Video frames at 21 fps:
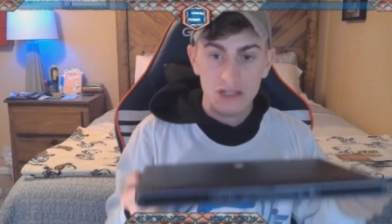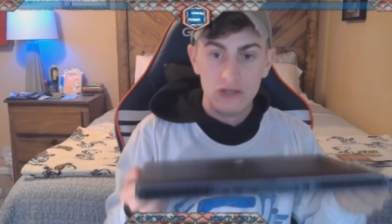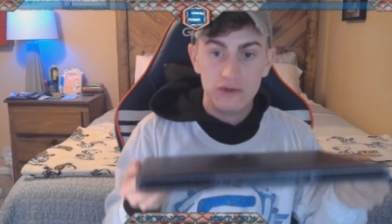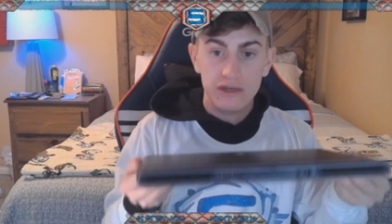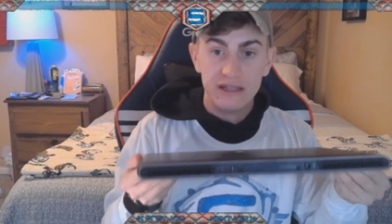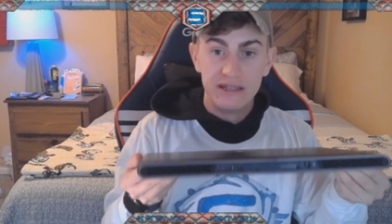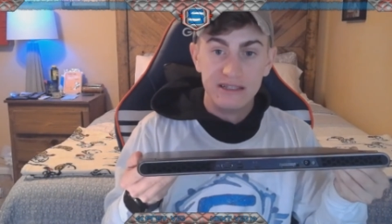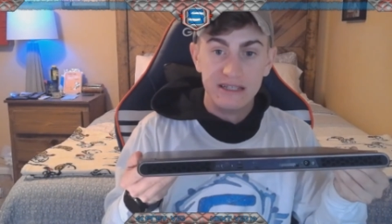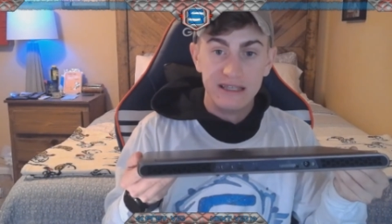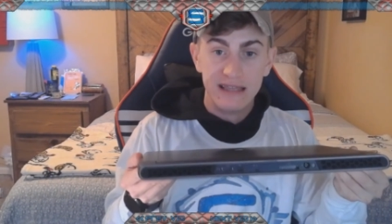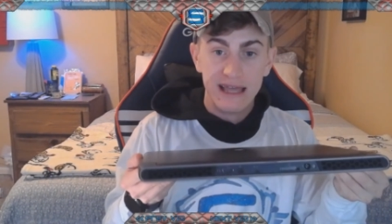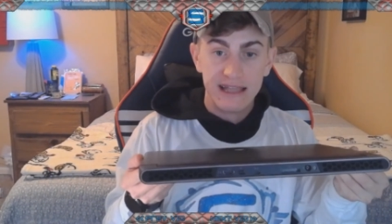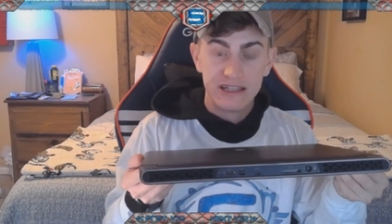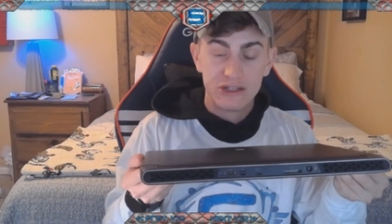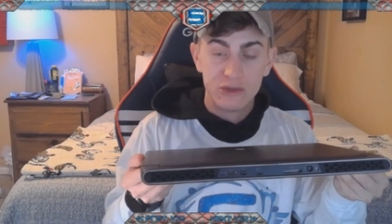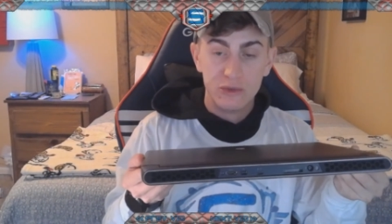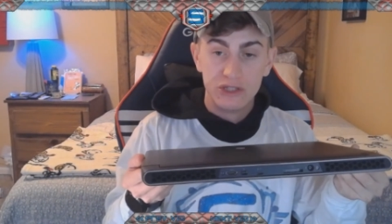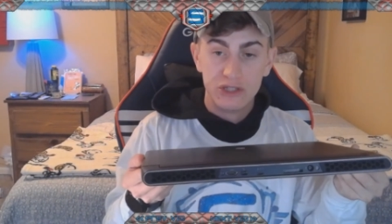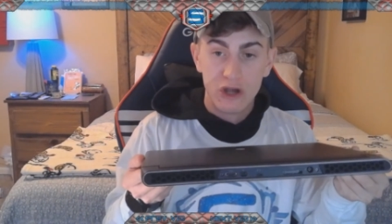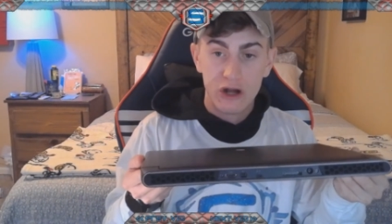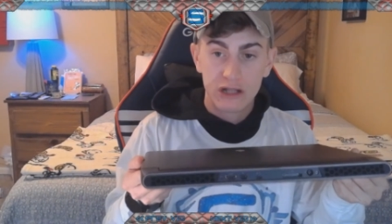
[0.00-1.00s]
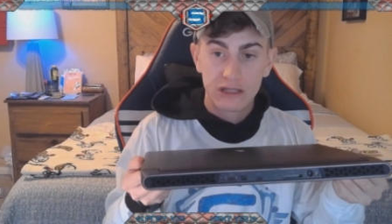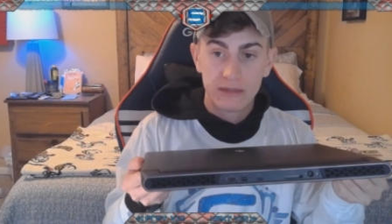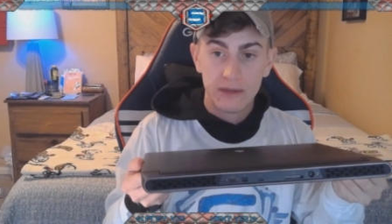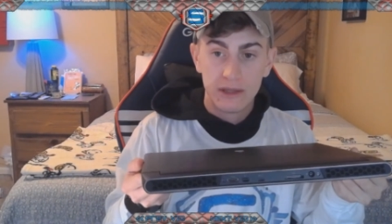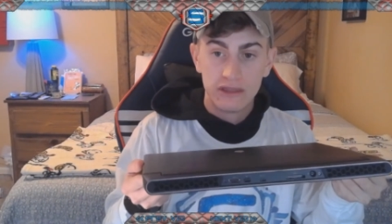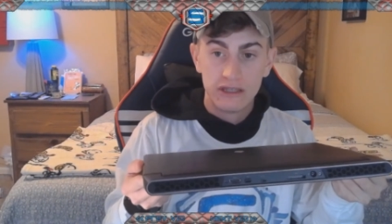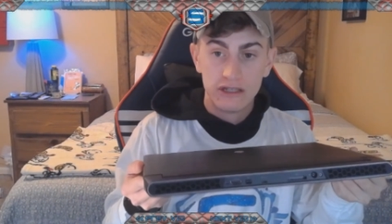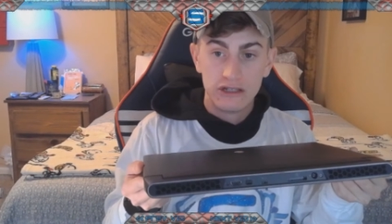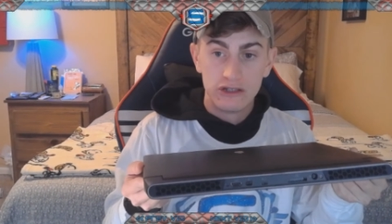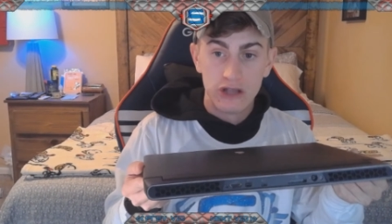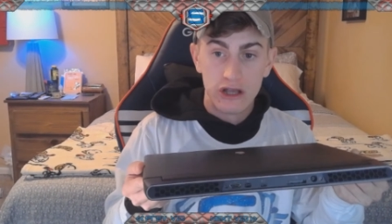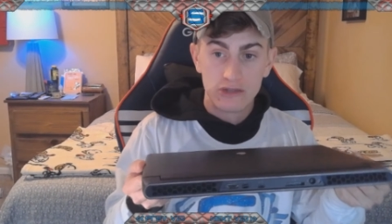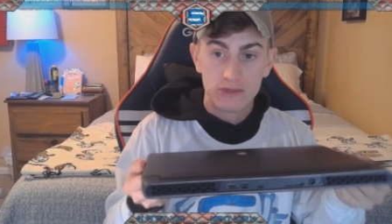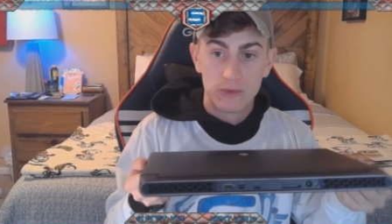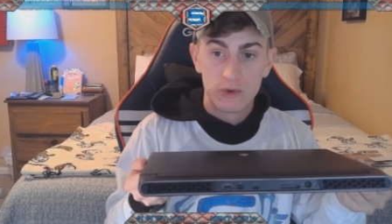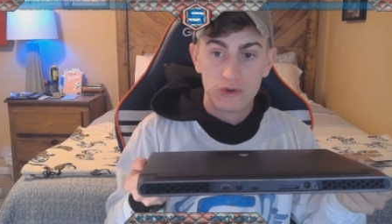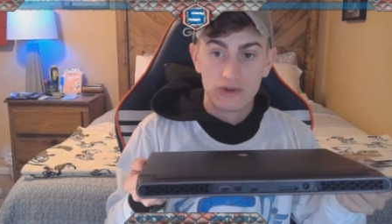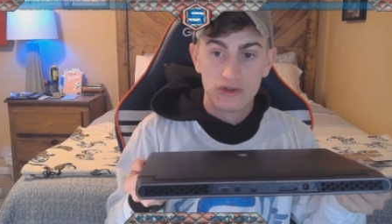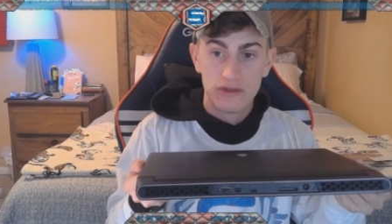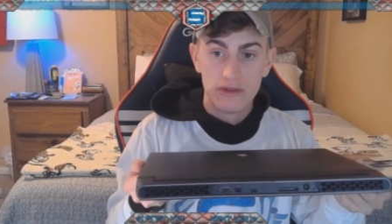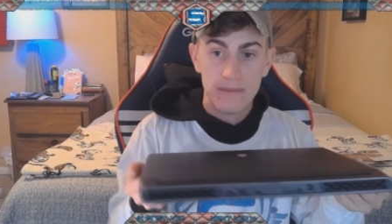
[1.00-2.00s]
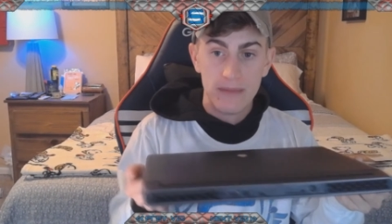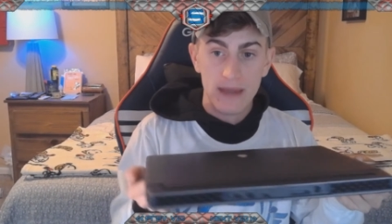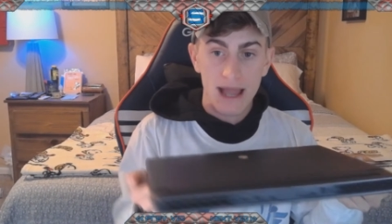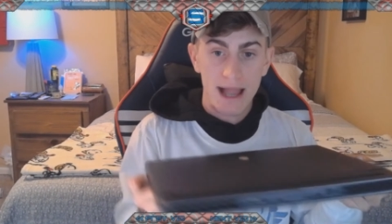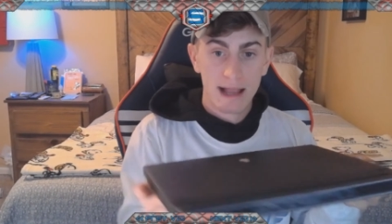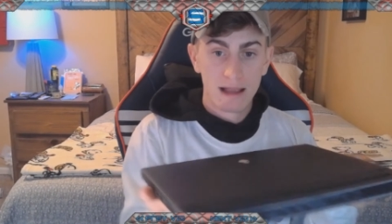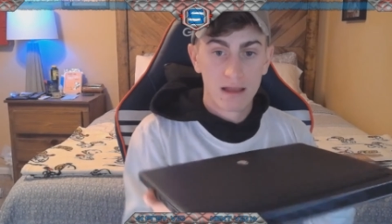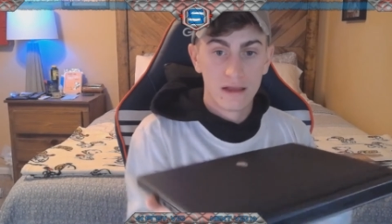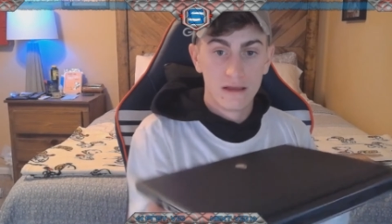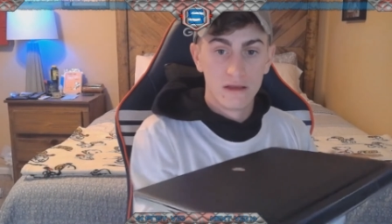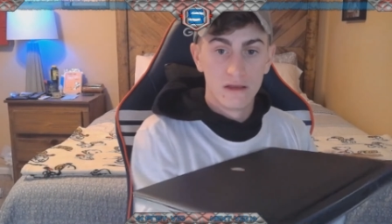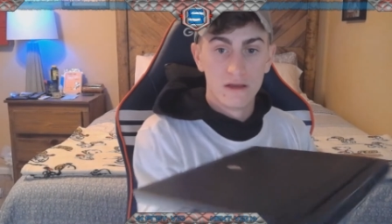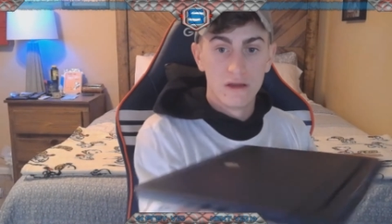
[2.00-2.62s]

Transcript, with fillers: You can see that. So we talked about the exhaust ports on the back.